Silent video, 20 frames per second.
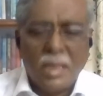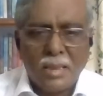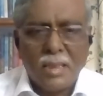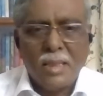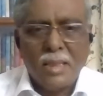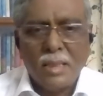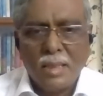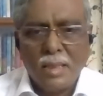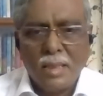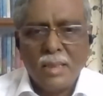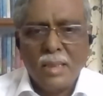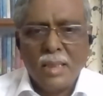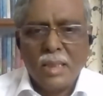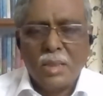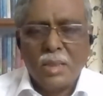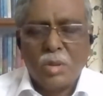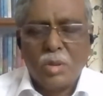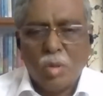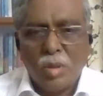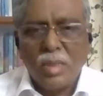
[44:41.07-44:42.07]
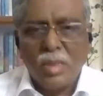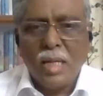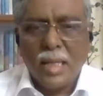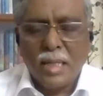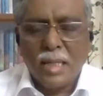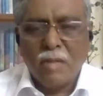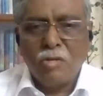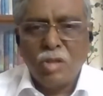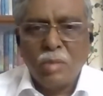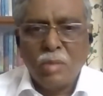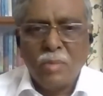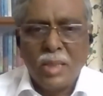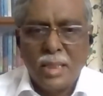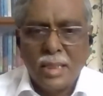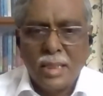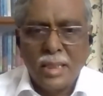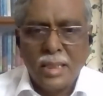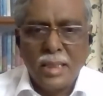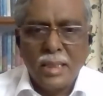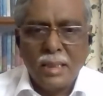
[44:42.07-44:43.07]
But social
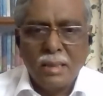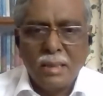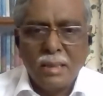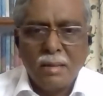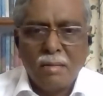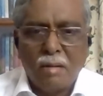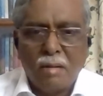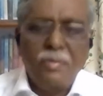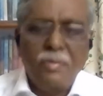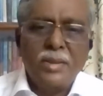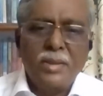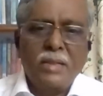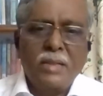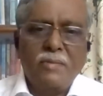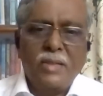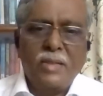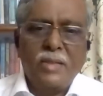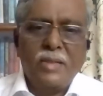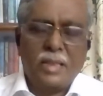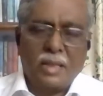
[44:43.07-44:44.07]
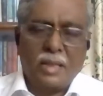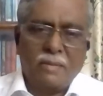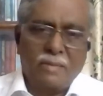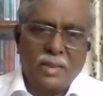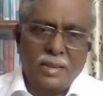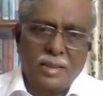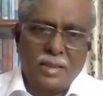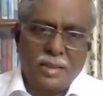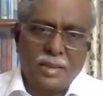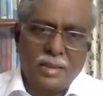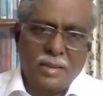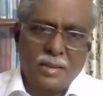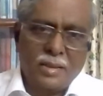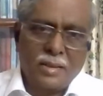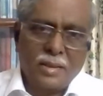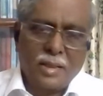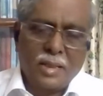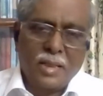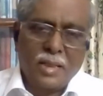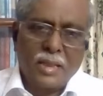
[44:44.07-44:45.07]
accountability of a civil servant
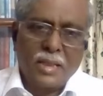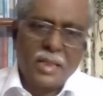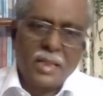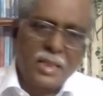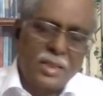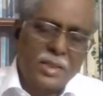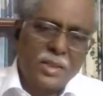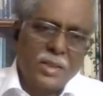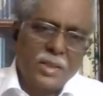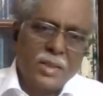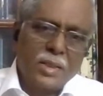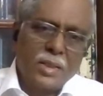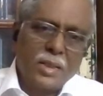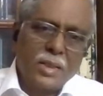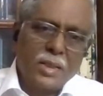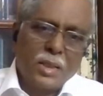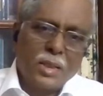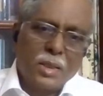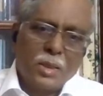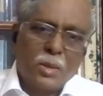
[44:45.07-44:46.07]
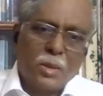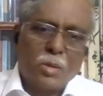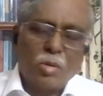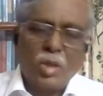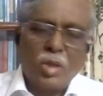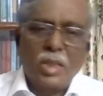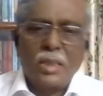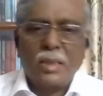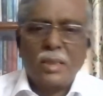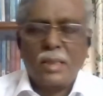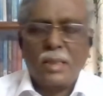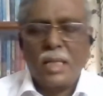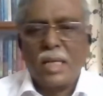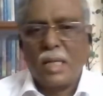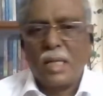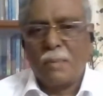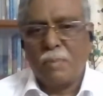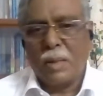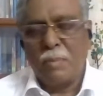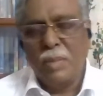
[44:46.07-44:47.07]
is to his,
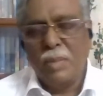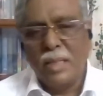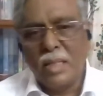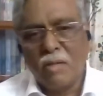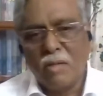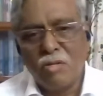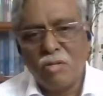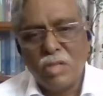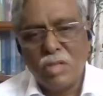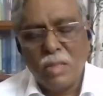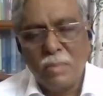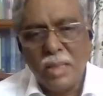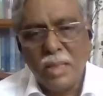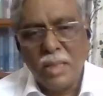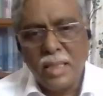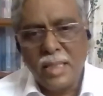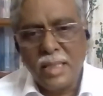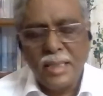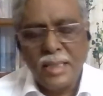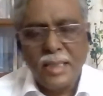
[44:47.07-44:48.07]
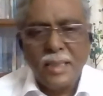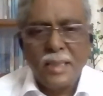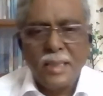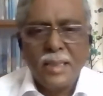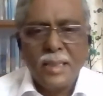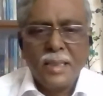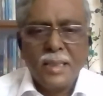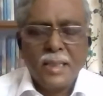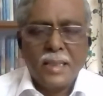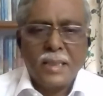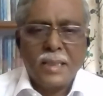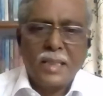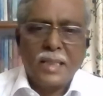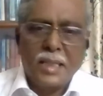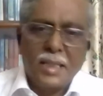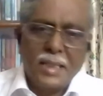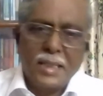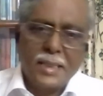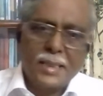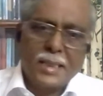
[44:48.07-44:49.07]
there are public accountability,
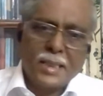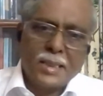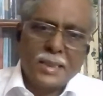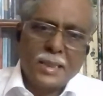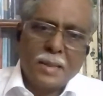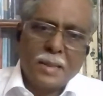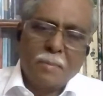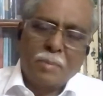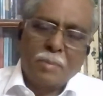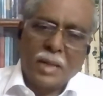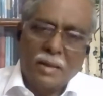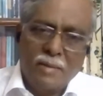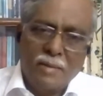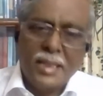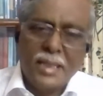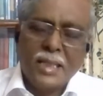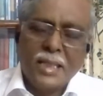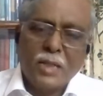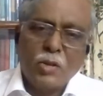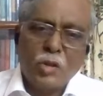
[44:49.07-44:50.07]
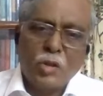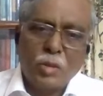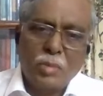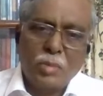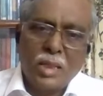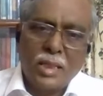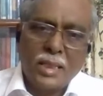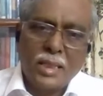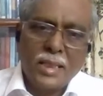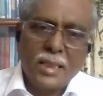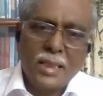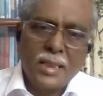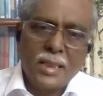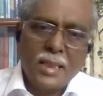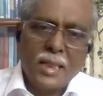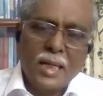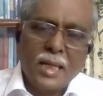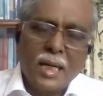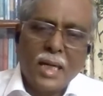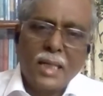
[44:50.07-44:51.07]
there is the private
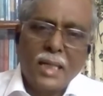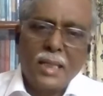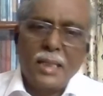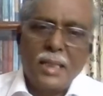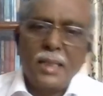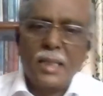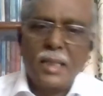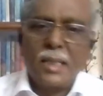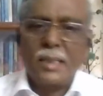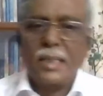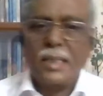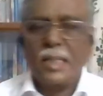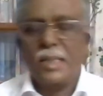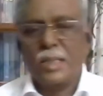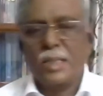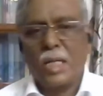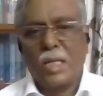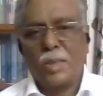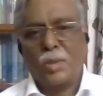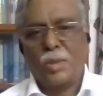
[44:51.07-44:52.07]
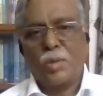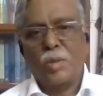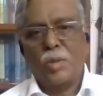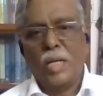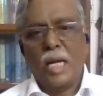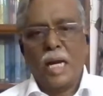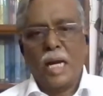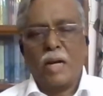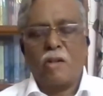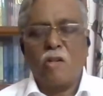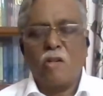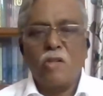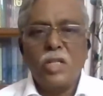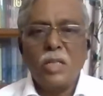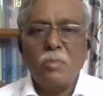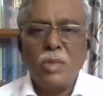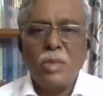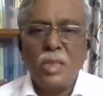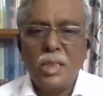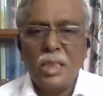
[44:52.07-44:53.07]
accountability, and there is also a
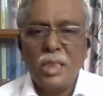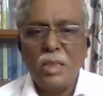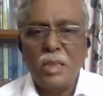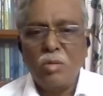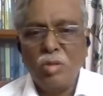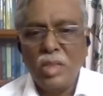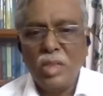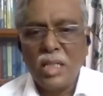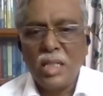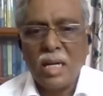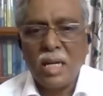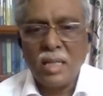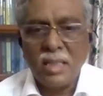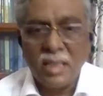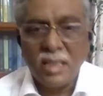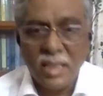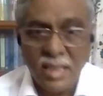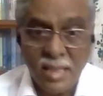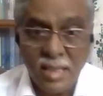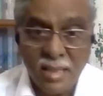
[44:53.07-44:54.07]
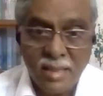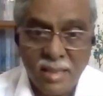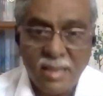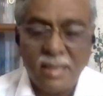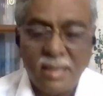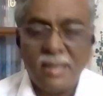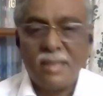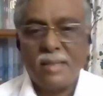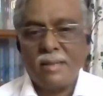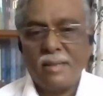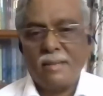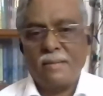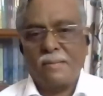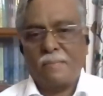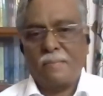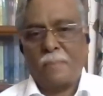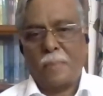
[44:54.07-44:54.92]
accountability to the conscience.